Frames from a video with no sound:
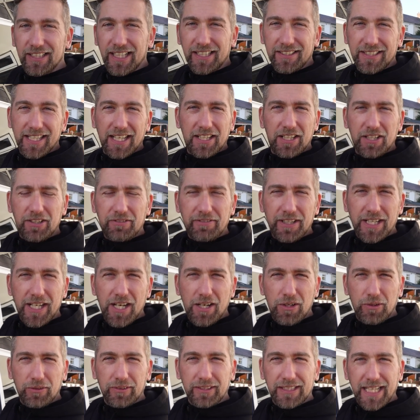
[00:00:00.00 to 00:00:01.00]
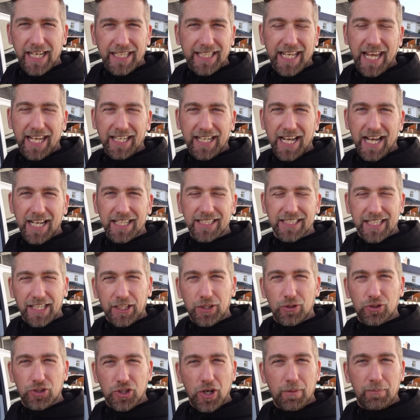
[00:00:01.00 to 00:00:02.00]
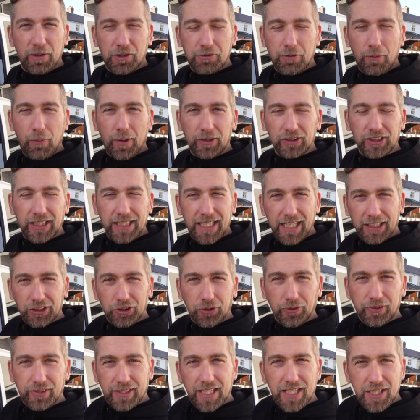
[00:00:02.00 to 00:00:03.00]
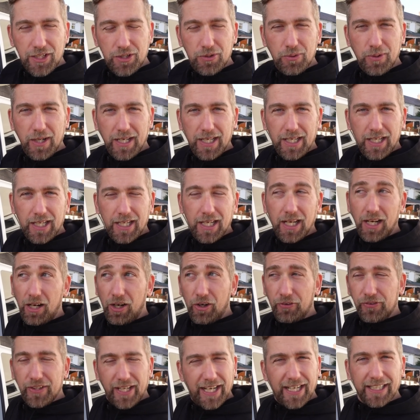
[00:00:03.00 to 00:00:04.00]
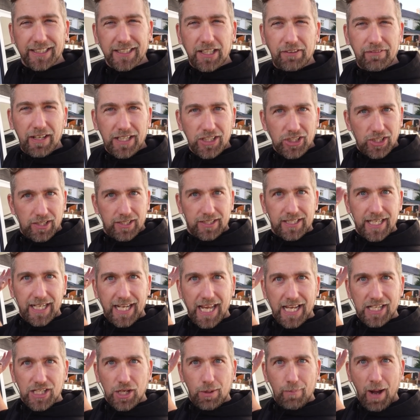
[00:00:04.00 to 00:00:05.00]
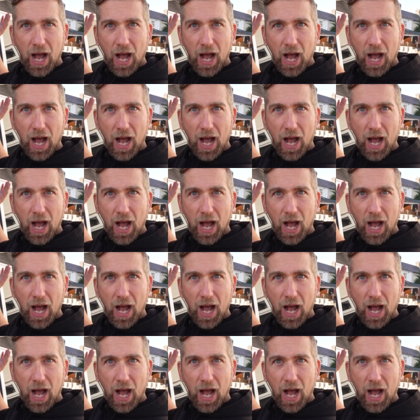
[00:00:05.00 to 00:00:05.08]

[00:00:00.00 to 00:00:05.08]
so that's the end of the video. Take care guys, thank you so much for watching. I shall see you on the next adventure. Take care, see you,